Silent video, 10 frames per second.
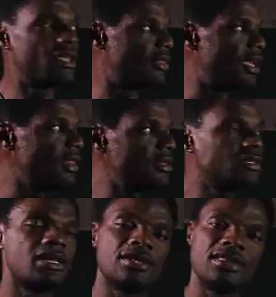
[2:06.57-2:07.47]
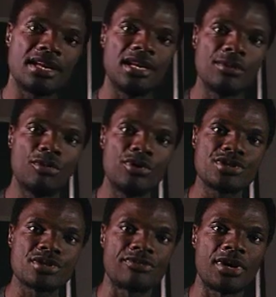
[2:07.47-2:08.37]
Then that labor
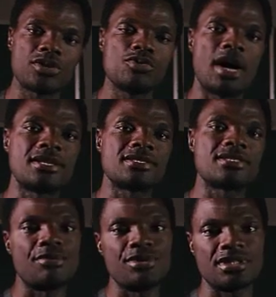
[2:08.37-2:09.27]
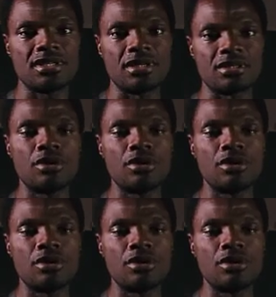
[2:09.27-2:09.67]
is referred to as semi-skilled.